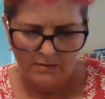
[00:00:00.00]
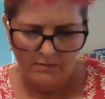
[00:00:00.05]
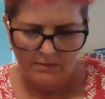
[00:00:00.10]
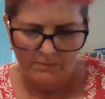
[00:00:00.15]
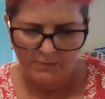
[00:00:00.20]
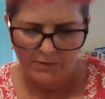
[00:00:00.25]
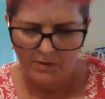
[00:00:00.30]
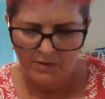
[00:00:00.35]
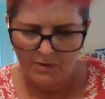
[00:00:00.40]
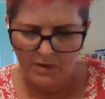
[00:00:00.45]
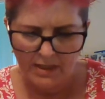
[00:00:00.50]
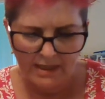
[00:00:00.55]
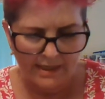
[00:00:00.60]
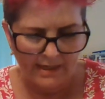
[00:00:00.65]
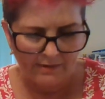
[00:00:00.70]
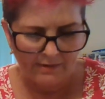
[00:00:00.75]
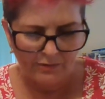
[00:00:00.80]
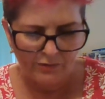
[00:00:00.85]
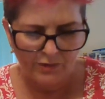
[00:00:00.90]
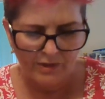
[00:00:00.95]

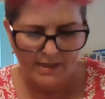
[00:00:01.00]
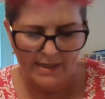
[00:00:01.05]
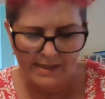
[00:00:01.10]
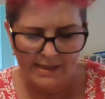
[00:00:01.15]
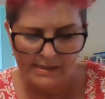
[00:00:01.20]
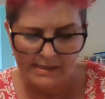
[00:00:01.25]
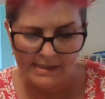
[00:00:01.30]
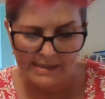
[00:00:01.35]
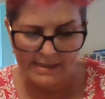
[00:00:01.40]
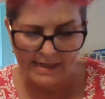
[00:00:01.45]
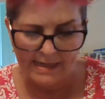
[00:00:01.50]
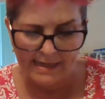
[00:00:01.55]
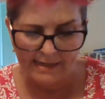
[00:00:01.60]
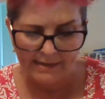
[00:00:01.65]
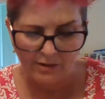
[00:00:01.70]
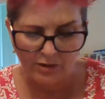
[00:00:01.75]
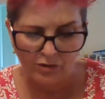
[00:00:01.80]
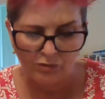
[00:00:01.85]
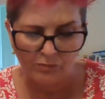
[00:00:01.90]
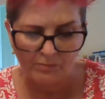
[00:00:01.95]
£3.99.
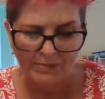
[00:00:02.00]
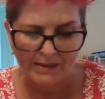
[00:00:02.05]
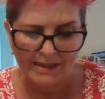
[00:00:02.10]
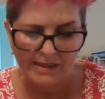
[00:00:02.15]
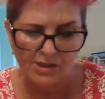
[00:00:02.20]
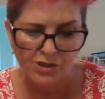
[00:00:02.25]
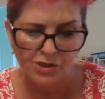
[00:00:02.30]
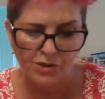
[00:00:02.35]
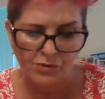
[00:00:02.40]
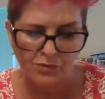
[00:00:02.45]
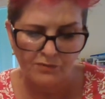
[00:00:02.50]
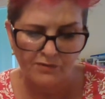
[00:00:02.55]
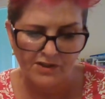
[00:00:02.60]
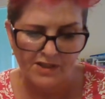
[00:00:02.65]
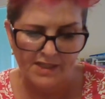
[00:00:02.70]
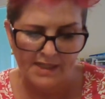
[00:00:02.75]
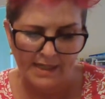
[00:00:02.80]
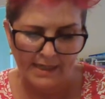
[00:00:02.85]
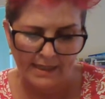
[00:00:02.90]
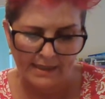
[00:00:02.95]
You could buy two for
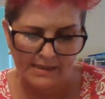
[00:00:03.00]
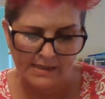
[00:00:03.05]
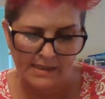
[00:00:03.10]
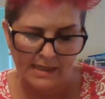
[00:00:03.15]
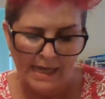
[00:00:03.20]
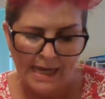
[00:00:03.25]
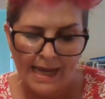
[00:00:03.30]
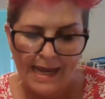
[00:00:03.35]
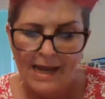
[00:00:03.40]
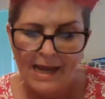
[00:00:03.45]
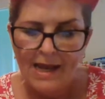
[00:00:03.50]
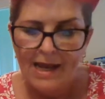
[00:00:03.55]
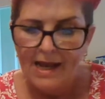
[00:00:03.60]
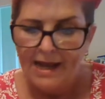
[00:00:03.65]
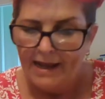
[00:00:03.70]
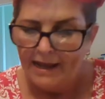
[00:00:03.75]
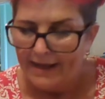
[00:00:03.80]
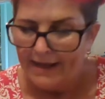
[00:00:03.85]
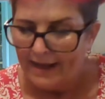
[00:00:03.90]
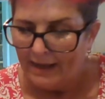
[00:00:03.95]
£6.
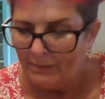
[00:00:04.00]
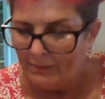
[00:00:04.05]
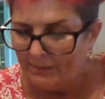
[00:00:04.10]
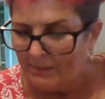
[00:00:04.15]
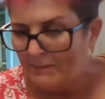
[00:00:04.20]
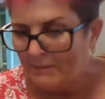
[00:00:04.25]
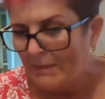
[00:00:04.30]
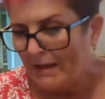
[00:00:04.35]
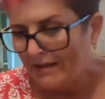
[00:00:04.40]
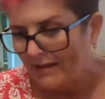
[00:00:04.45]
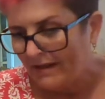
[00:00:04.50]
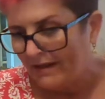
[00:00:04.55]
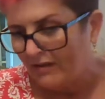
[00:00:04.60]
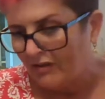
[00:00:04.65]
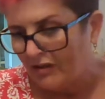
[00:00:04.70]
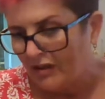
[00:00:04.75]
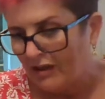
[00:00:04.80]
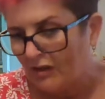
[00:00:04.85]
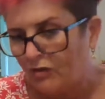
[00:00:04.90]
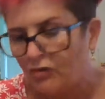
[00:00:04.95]
I'm a bit mad
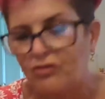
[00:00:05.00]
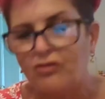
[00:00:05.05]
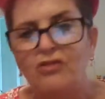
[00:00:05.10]
actually, because the